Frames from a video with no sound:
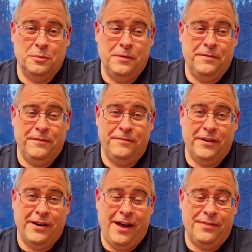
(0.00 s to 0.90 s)
we
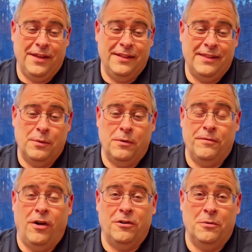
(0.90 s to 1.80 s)
figured out that they were
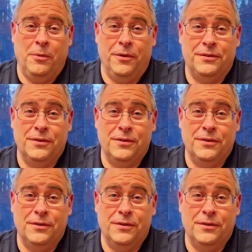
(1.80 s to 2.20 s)
vulnerable